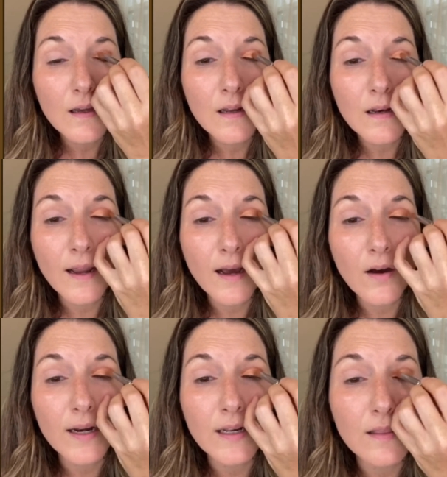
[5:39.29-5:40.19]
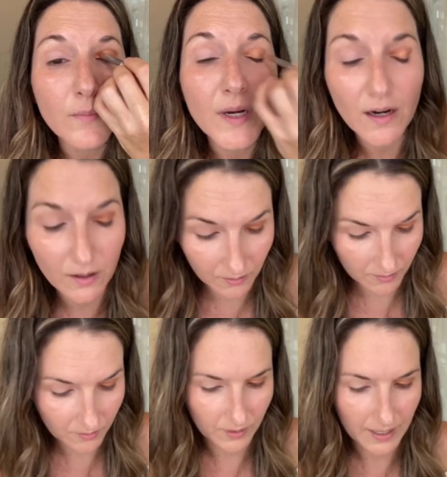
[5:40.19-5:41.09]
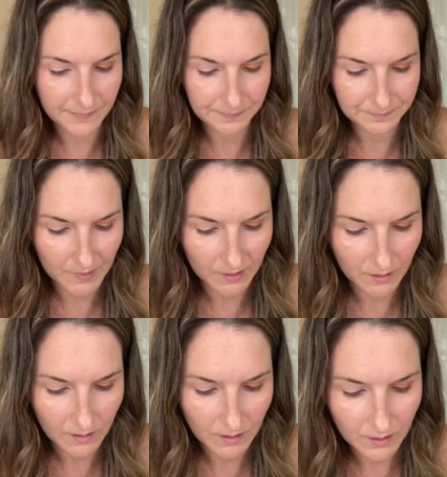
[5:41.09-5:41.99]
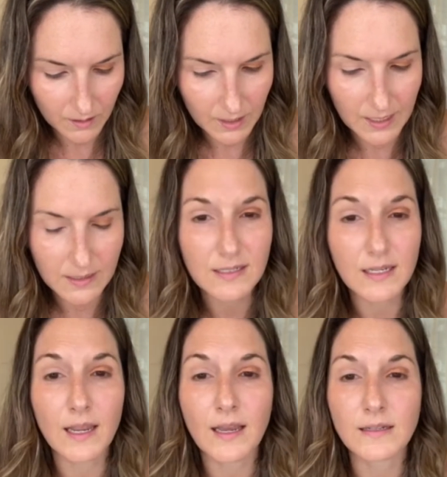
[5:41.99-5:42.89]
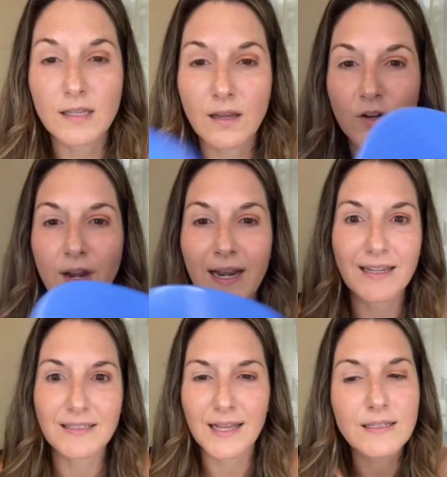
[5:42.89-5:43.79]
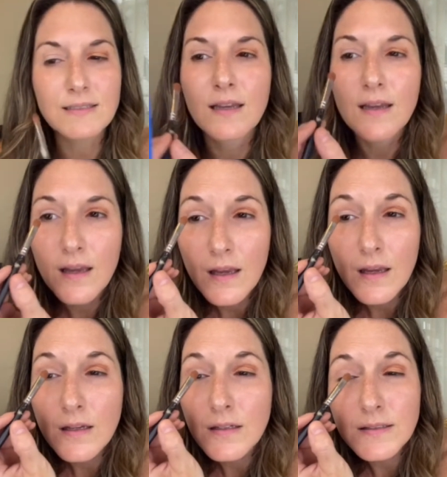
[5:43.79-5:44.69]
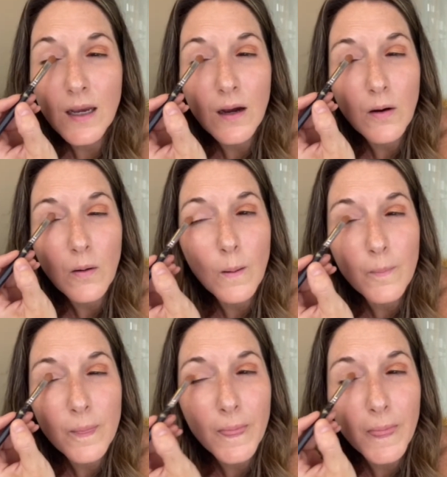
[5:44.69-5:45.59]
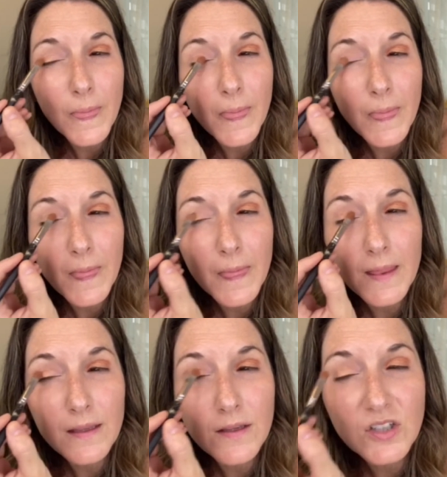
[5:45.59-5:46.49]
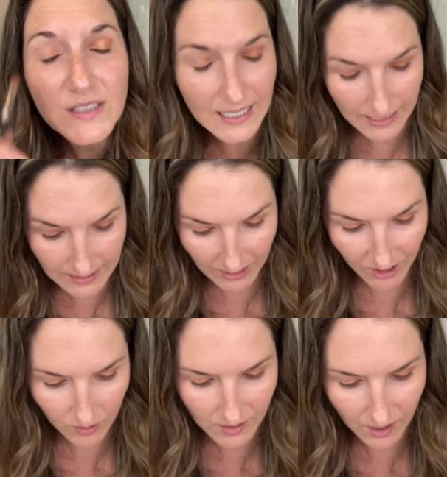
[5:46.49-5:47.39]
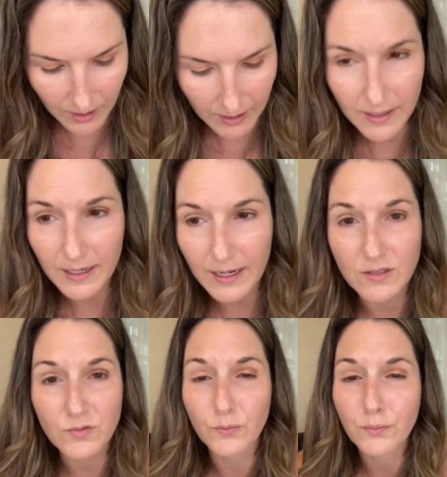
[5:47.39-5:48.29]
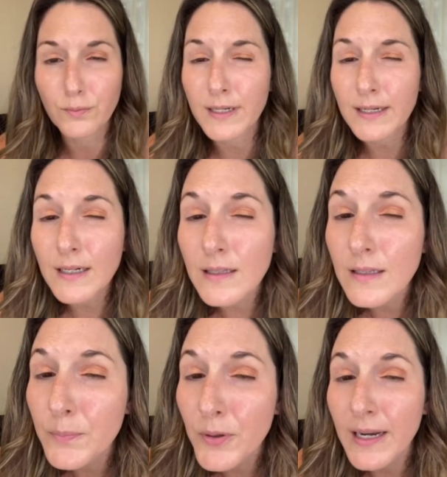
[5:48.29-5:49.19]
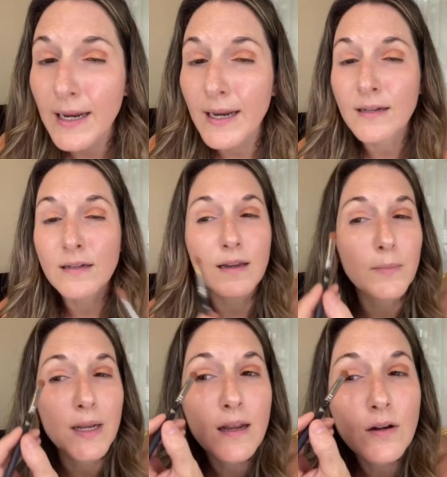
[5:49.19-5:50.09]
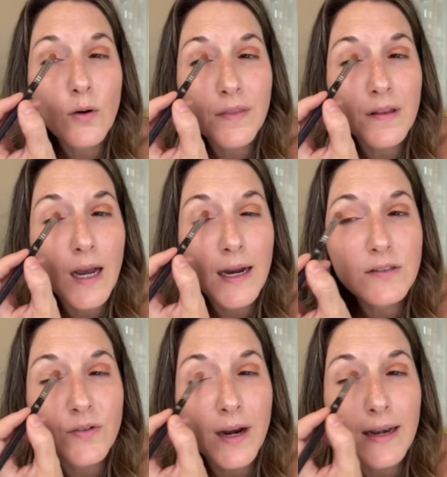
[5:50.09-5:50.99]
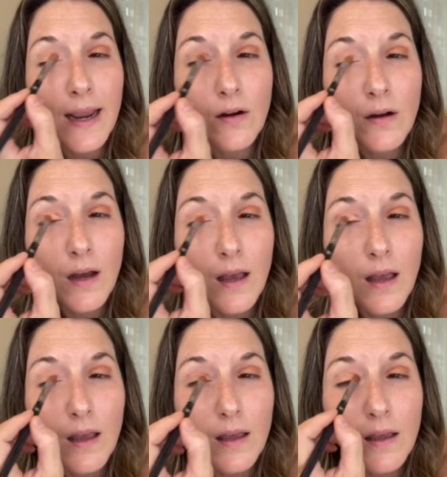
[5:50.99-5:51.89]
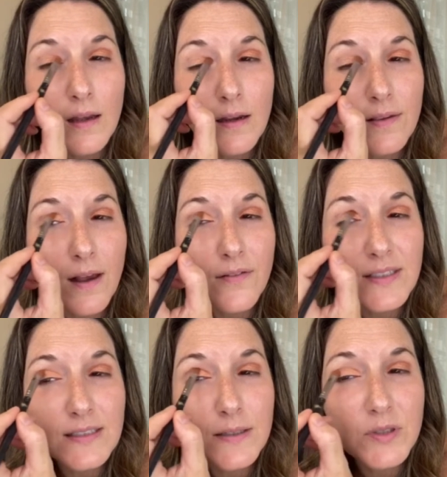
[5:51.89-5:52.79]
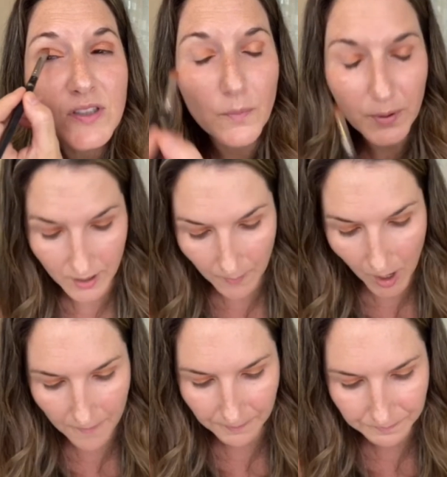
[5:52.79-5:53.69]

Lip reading: Now I need the mirror, right? Can't see as great as this. So you'll see as it goes on, it's really pretty. I mean, ignore the lines right now, because obviously I'm still putting them on.